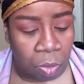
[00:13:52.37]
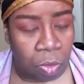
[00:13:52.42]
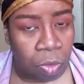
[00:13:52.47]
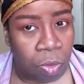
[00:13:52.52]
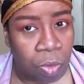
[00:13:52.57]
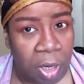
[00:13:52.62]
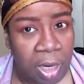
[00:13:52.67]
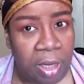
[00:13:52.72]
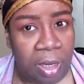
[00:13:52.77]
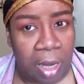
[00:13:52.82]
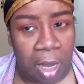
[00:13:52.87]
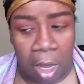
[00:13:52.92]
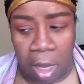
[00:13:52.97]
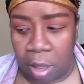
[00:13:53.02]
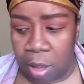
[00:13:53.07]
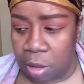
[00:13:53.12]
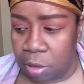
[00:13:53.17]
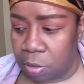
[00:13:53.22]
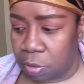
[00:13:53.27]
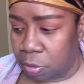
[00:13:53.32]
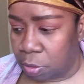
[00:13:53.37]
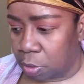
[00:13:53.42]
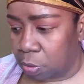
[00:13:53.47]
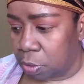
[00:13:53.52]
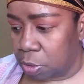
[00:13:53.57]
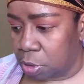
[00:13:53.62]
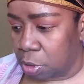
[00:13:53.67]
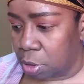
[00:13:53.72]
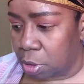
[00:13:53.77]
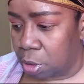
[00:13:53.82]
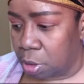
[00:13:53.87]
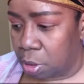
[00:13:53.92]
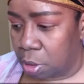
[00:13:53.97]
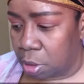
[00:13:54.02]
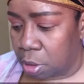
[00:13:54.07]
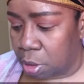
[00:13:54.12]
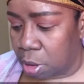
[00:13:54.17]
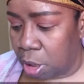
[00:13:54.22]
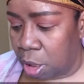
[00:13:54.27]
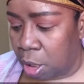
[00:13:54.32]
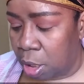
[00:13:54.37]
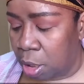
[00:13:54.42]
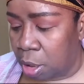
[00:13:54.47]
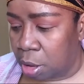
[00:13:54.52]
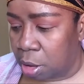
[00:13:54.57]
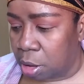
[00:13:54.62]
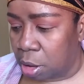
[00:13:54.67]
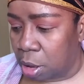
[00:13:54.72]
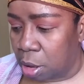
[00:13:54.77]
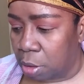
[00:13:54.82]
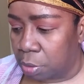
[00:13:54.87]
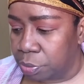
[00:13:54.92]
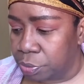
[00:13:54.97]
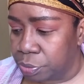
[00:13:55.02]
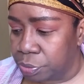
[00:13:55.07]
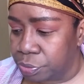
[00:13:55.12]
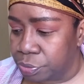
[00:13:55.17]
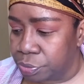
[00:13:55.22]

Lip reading: great at it, seriously. And